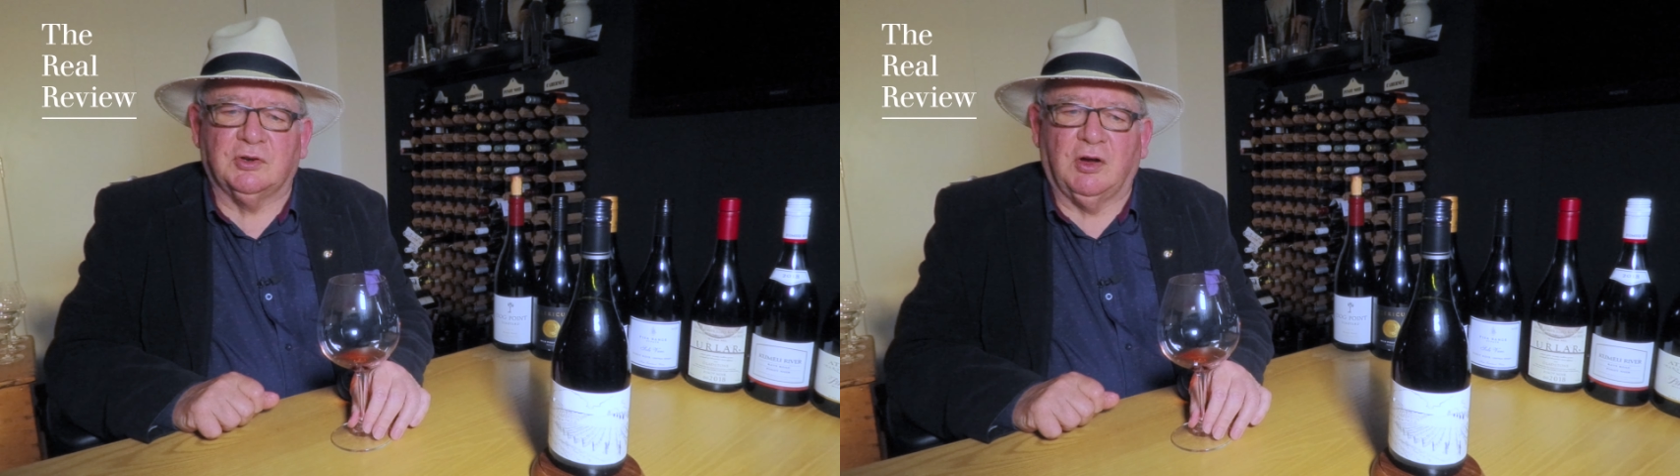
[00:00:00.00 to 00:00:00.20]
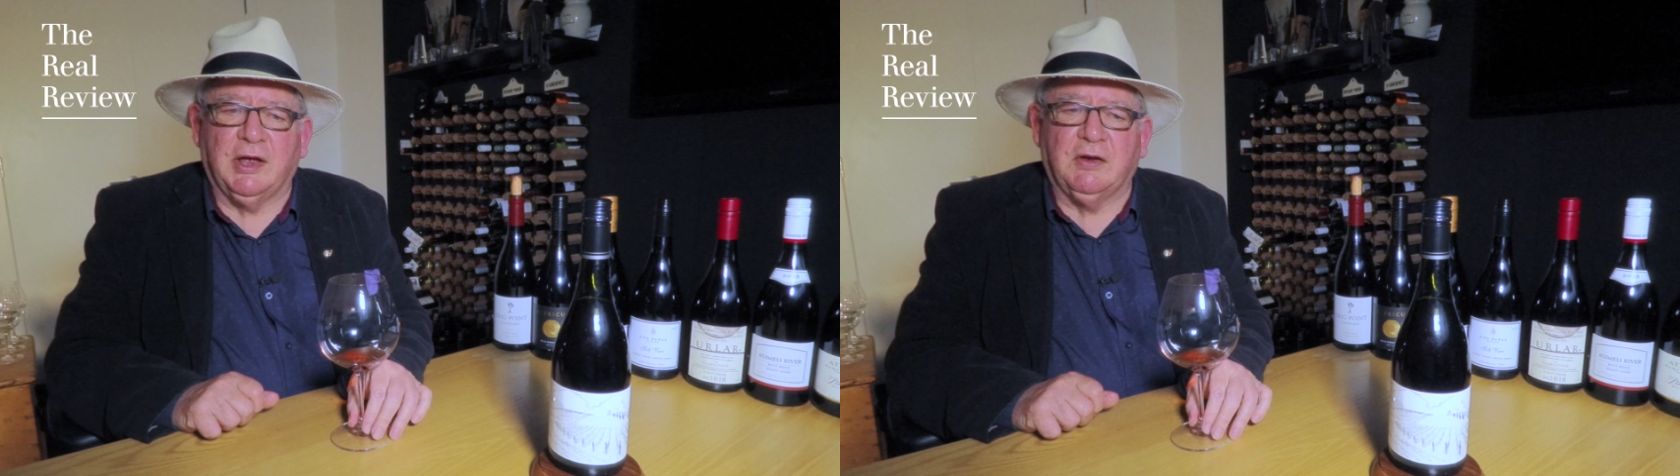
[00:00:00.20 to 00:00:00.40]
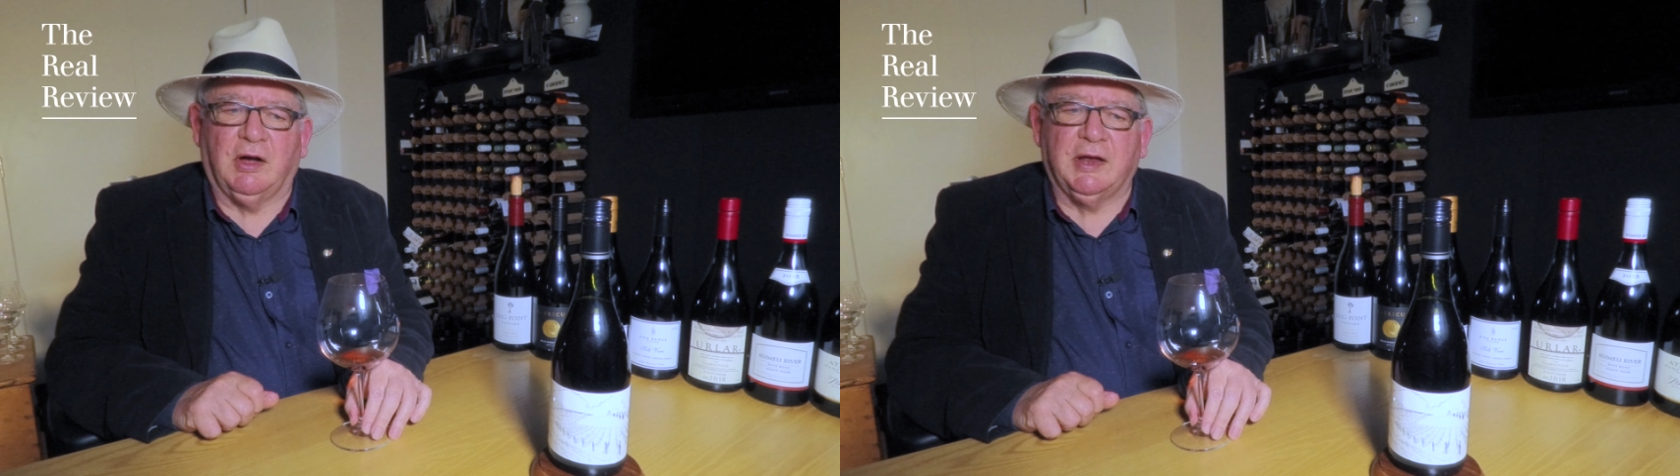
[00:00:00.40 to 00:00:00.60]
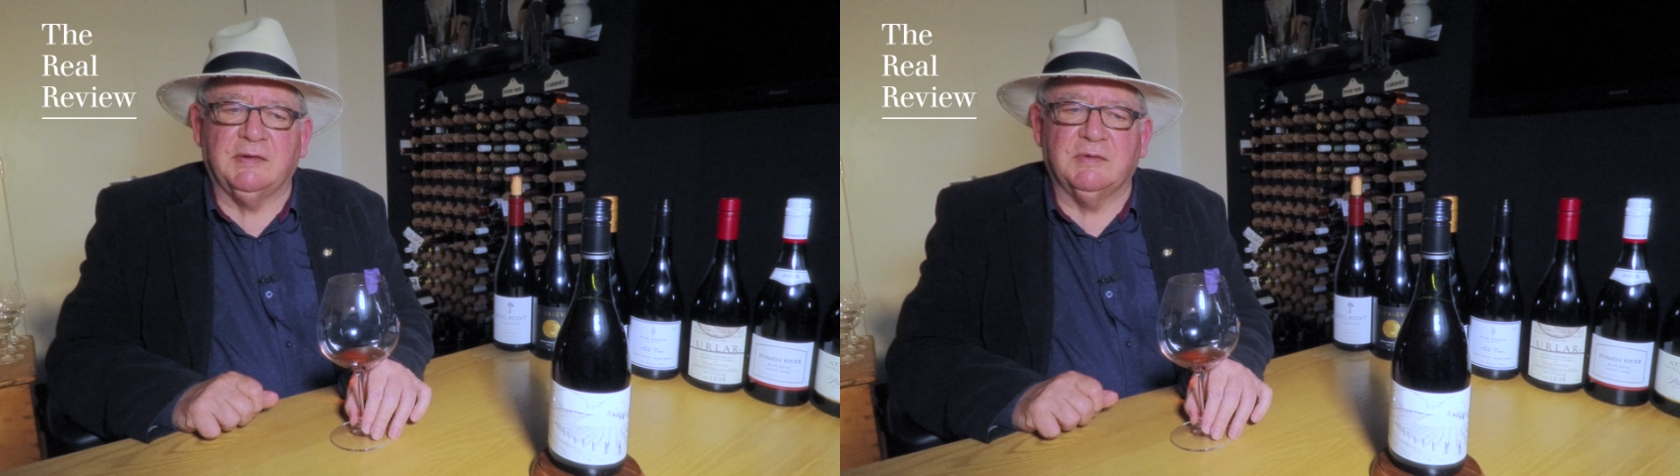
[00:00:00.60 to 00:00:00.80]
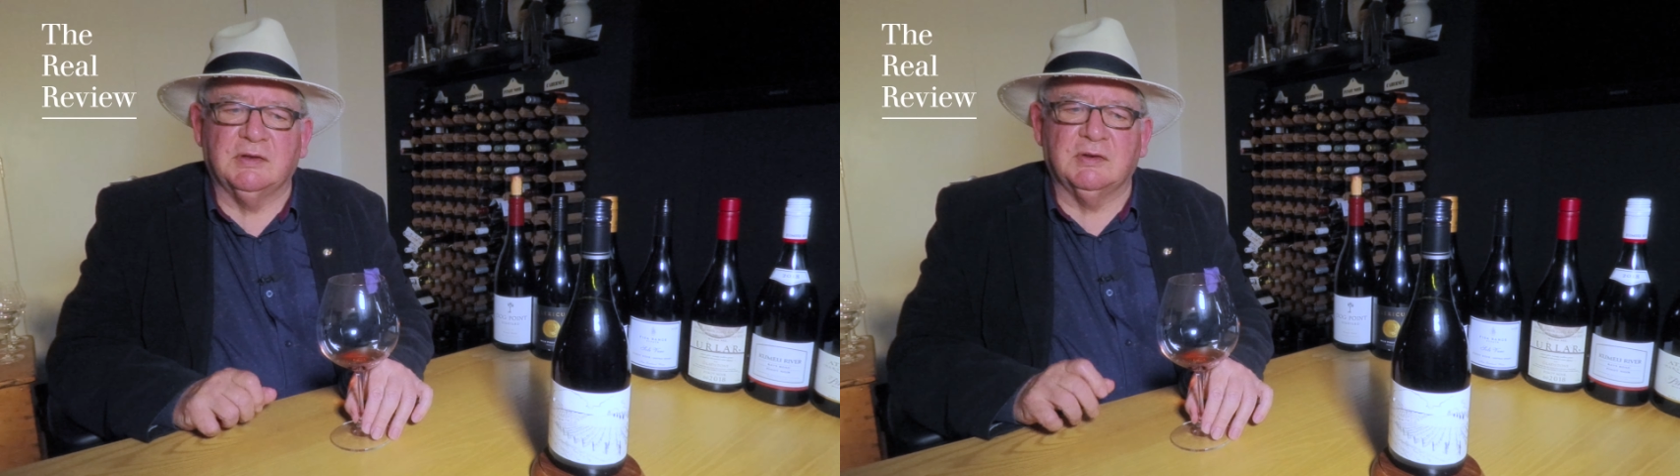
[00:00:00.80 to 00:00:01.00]

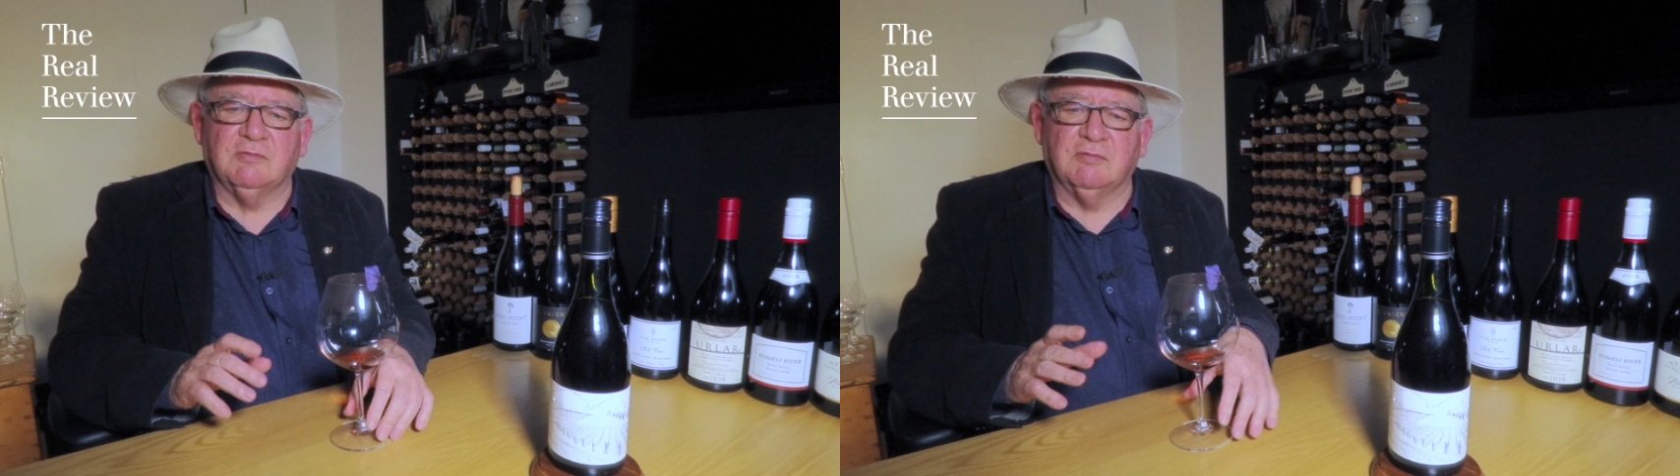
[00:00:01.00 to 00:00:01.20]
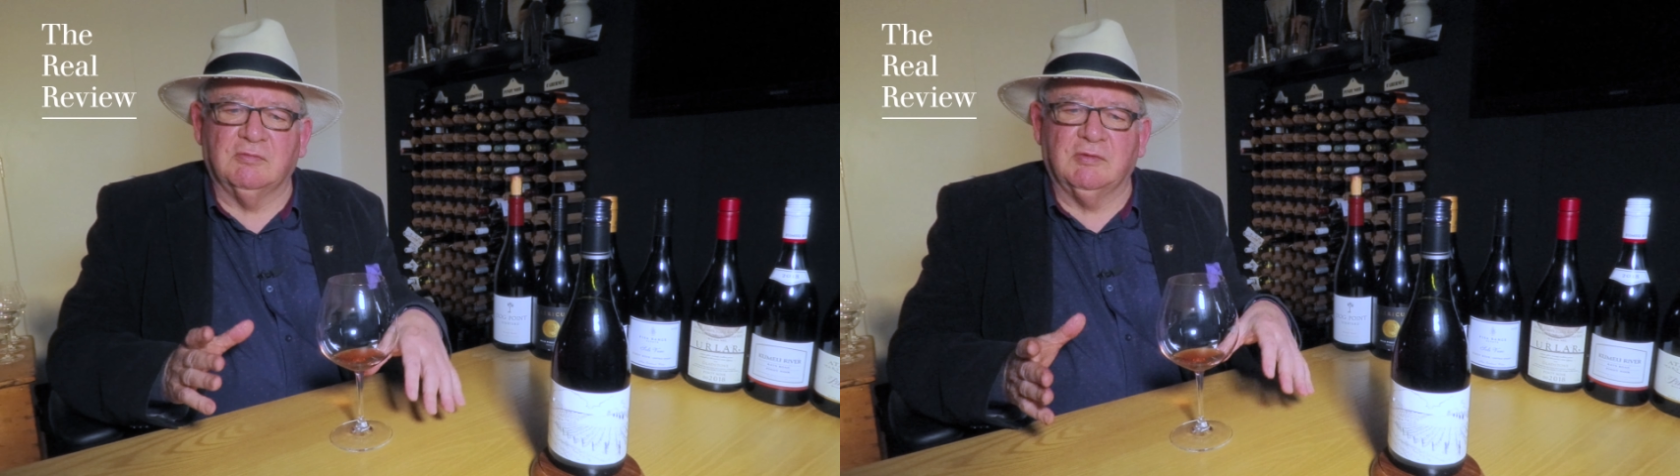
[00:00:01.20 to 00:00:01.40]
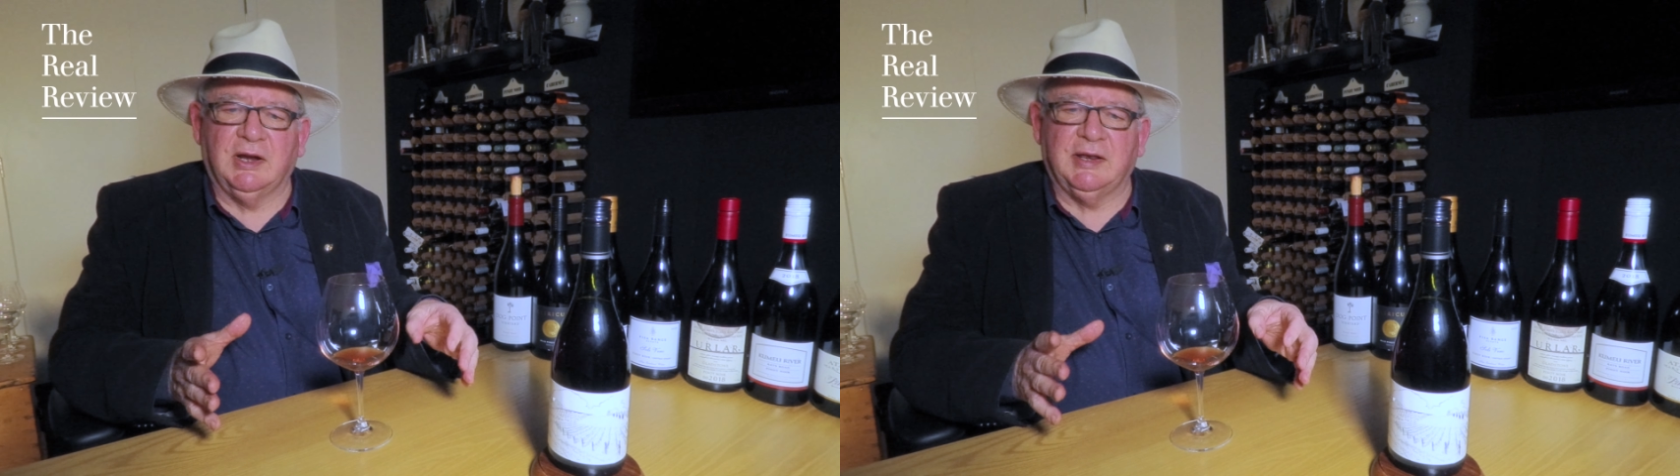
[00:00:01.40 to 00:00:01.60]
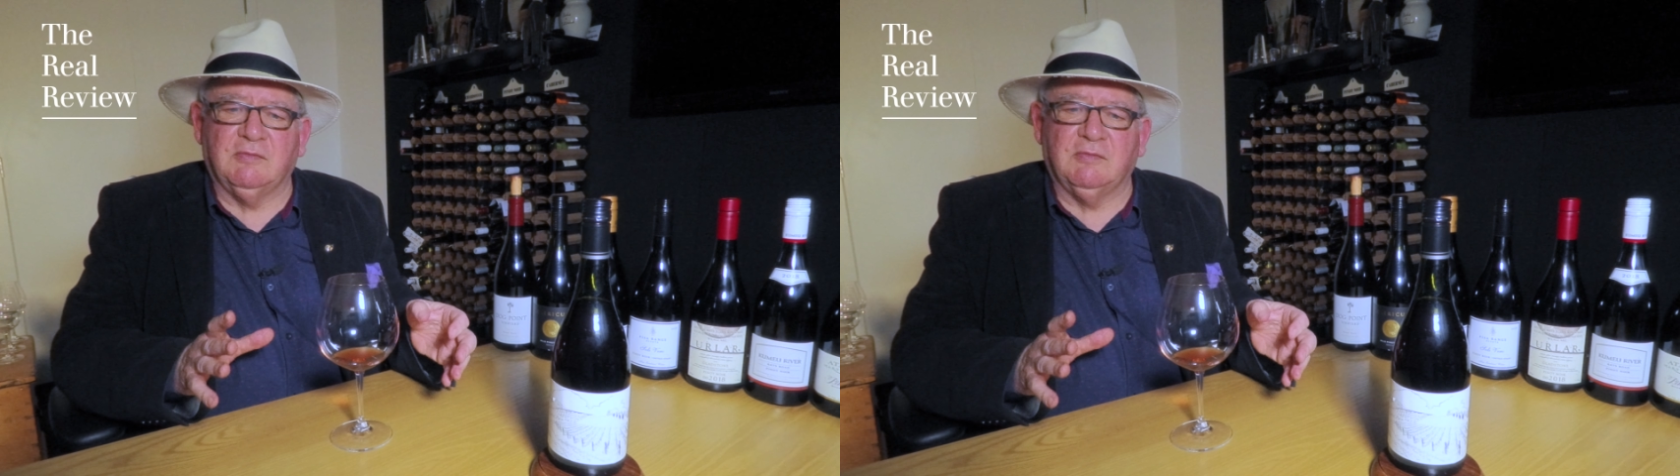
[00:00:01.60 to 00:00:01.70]
I'd really